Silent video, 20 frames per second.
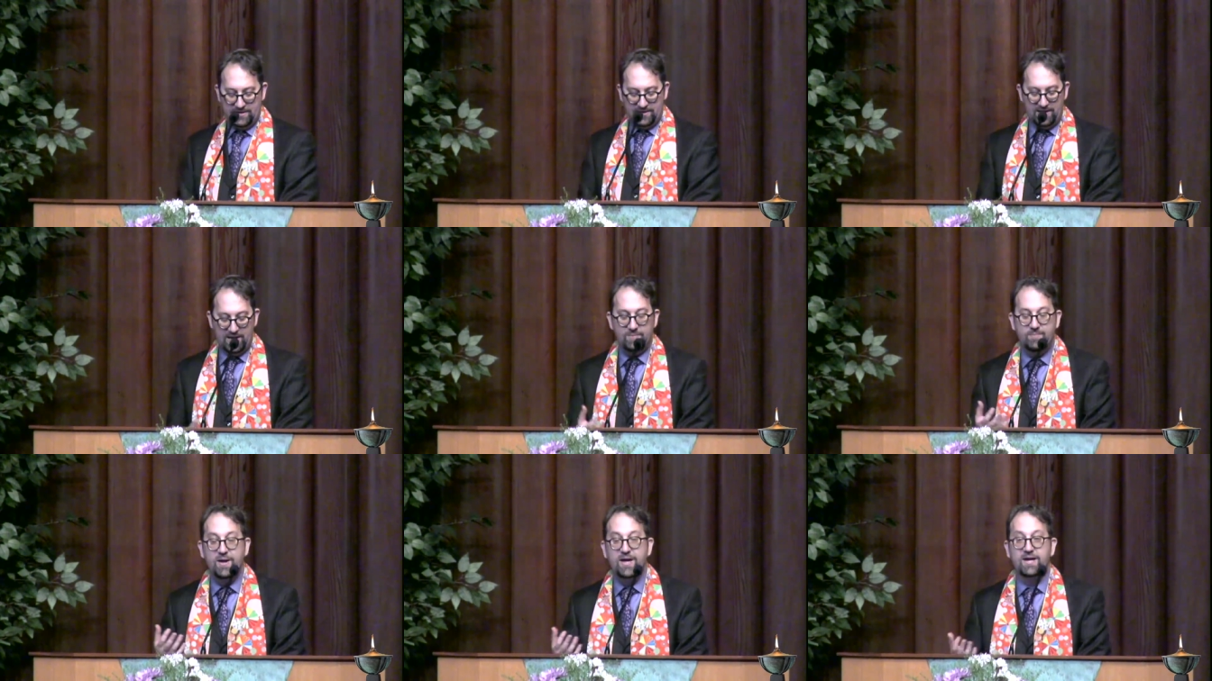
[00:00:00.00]

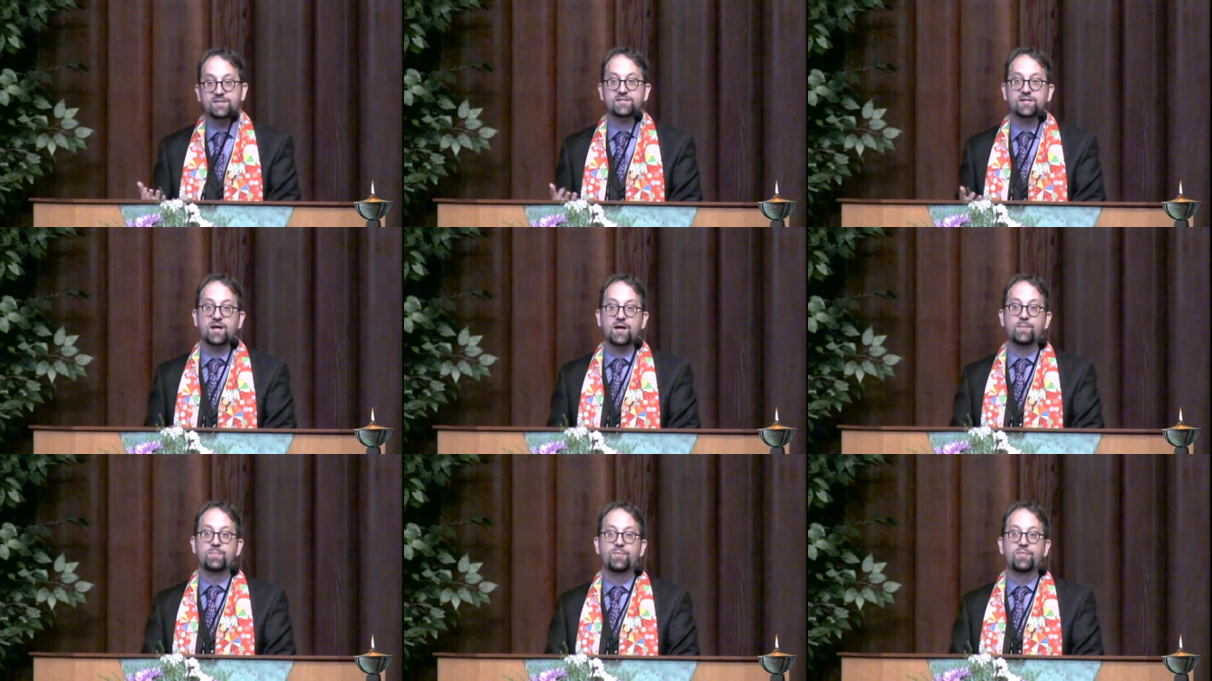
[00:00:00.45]
It makes
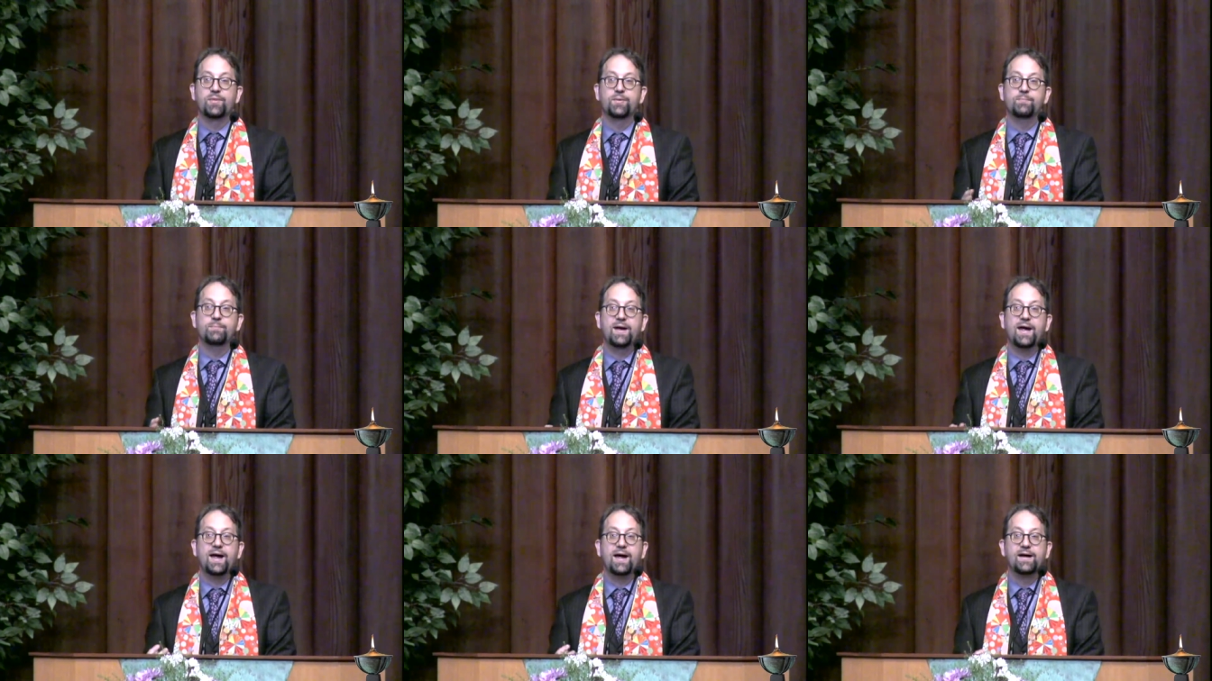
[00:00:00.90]
up the
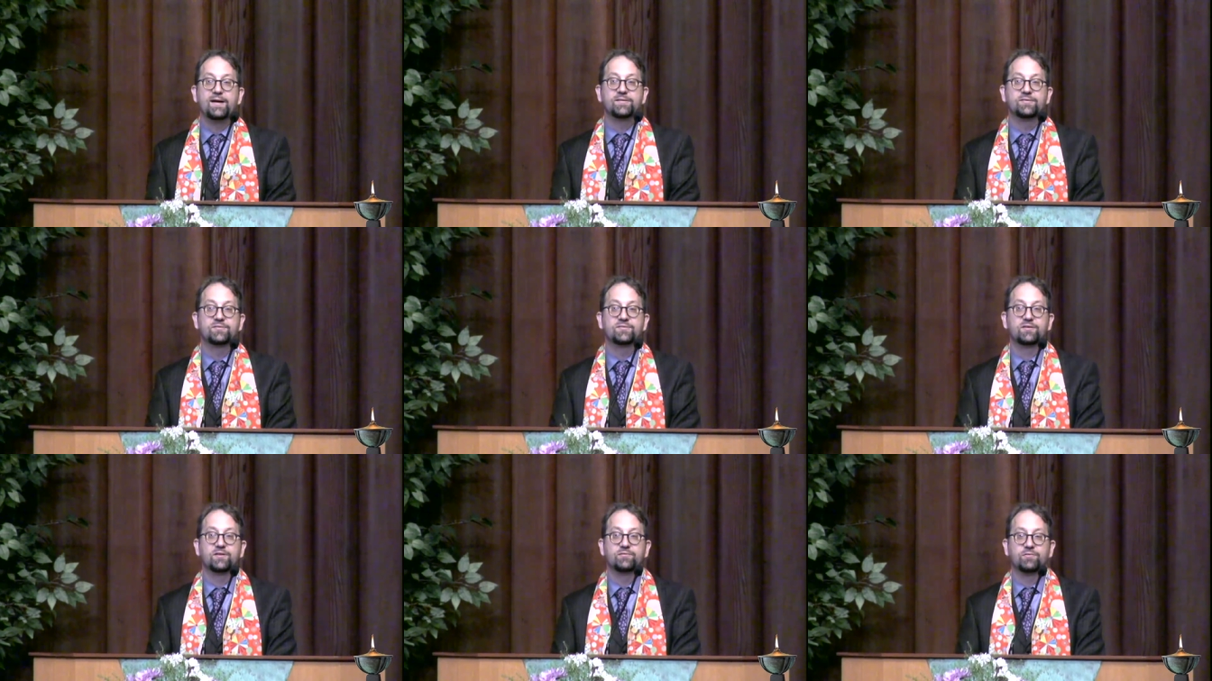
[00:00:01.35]

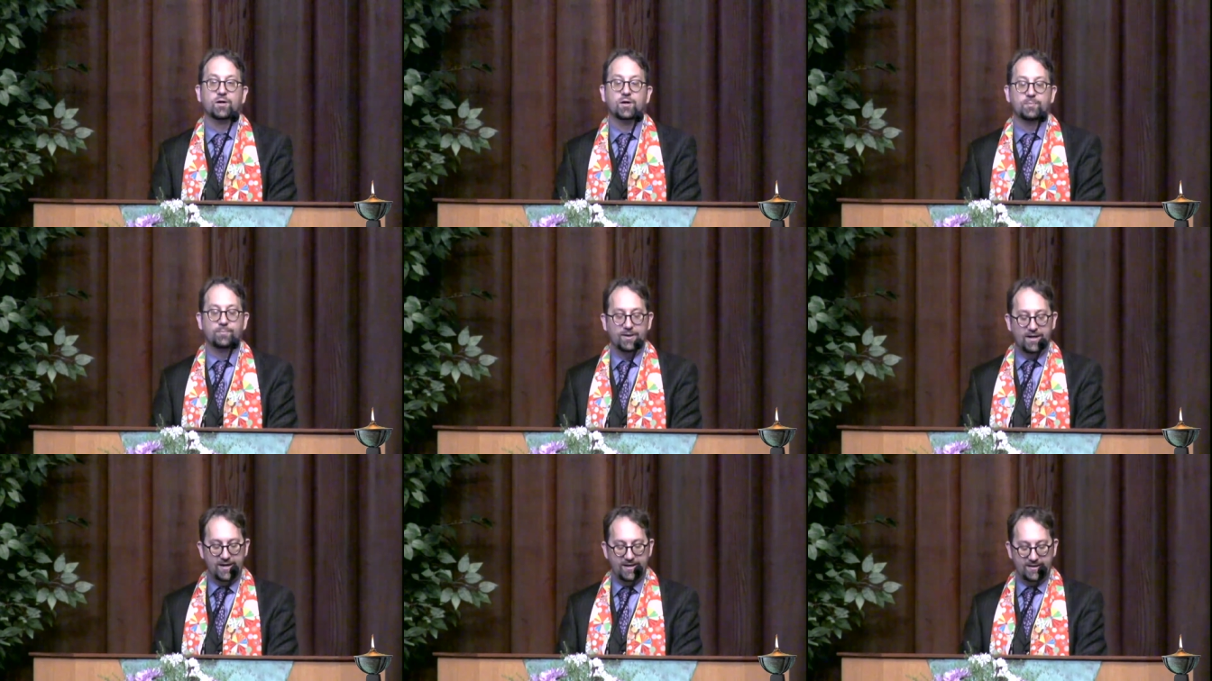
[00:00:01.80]
mass of our
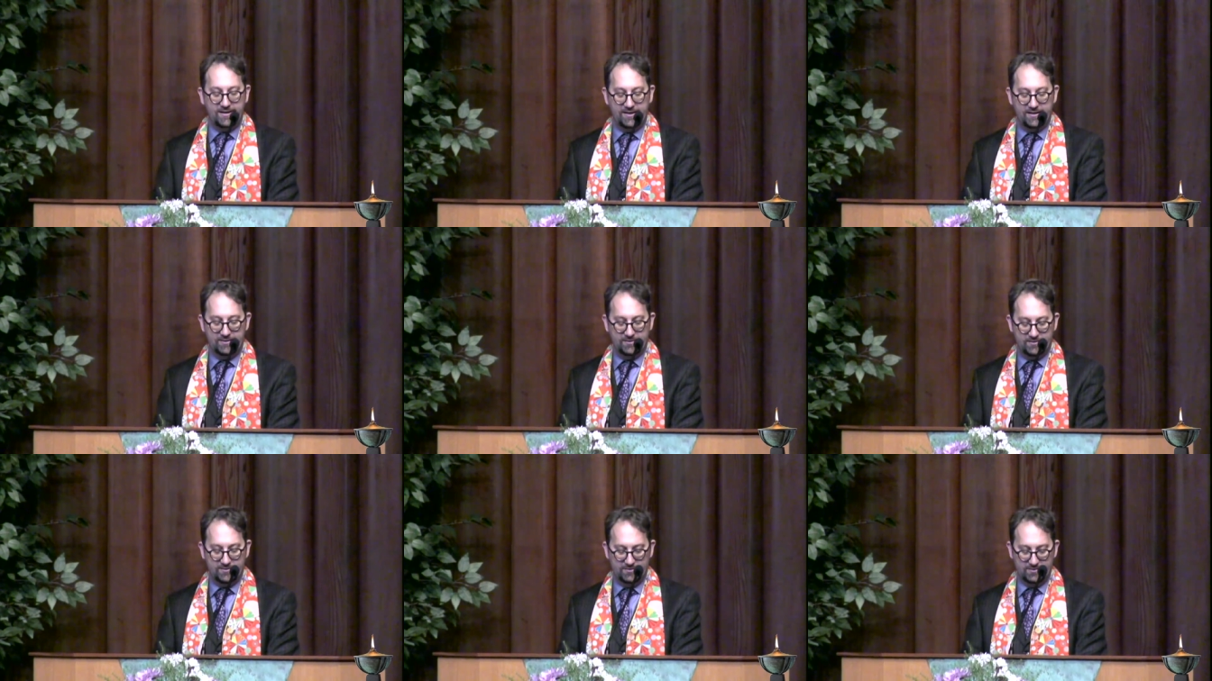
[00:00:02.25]
body,